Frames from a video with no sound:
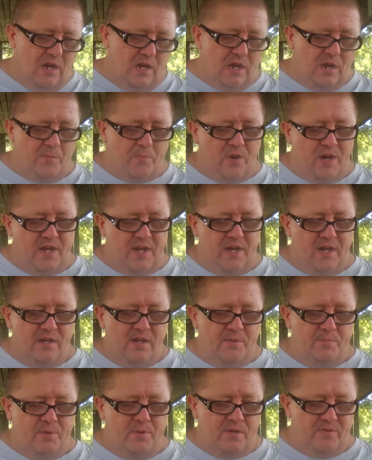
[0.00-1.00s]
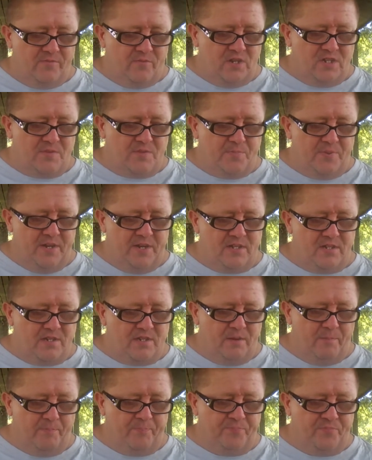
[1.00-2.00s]
are breaking up on voice
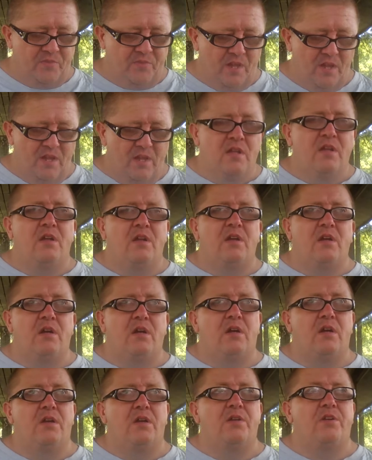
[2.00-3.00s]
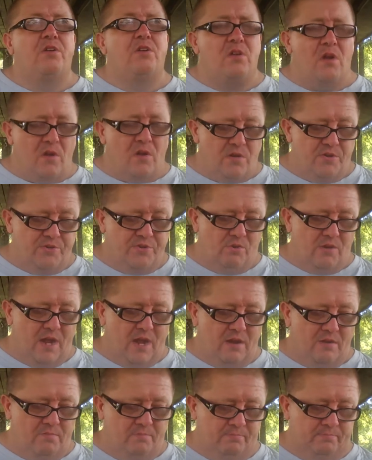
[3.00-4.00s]
peaks? You're talking too
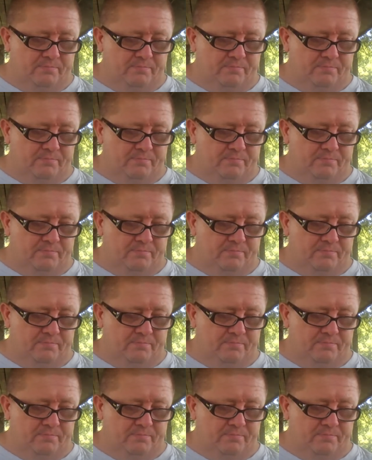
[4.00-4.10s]
loud.